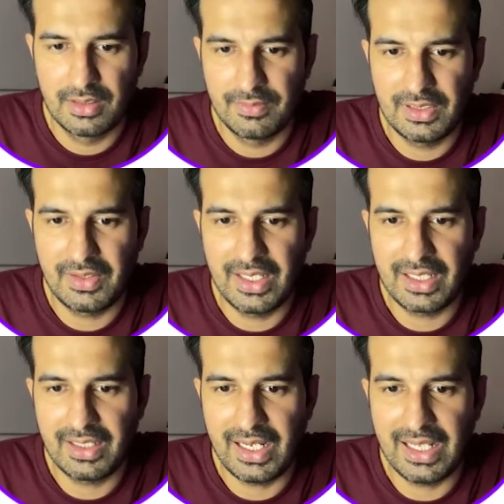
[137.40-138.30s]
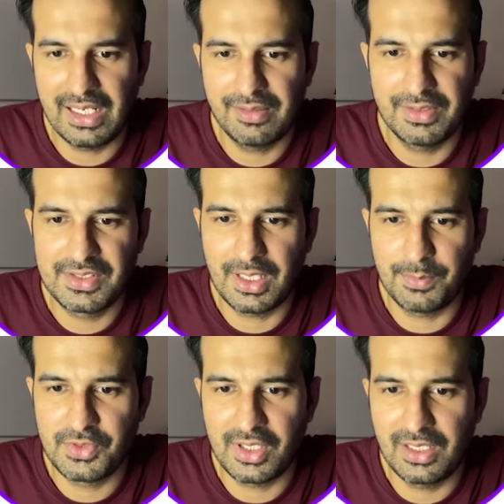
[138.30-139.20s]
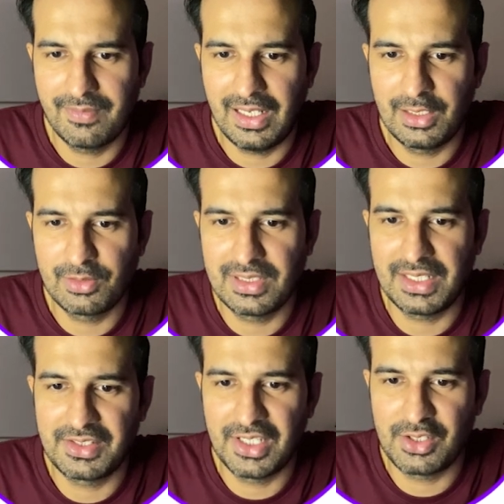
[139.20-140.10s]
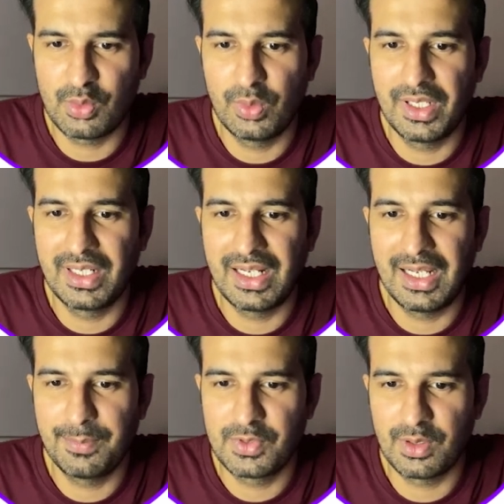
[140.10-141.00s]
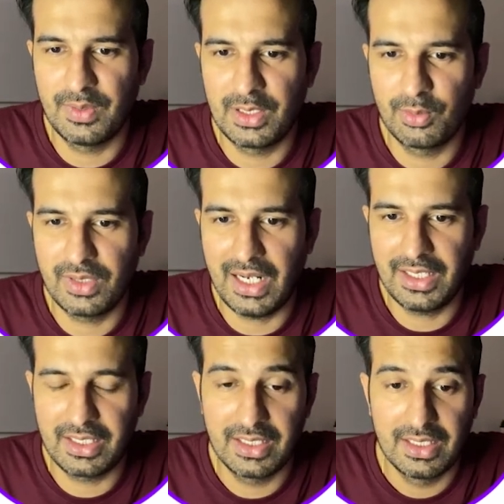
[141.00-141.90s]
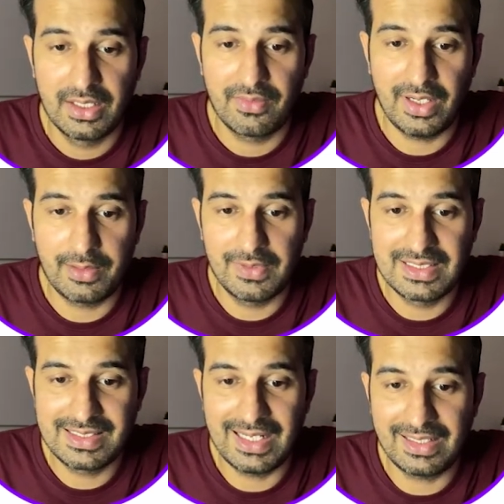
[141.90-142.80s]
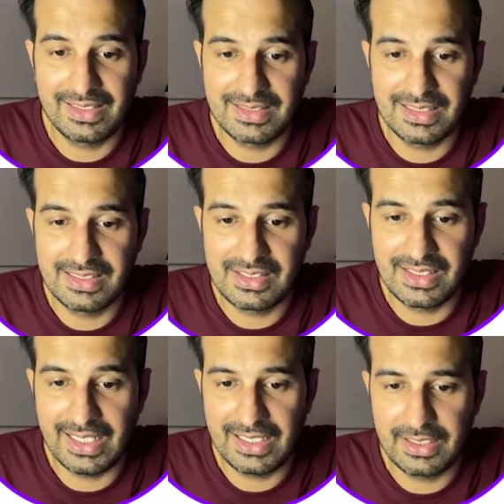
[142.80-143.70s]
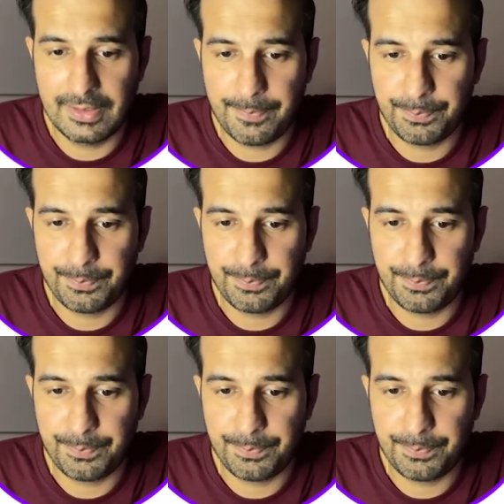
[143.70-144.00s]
we'll create an array with some string values, let's say student names. So we'll do that, right? We'll set this in state.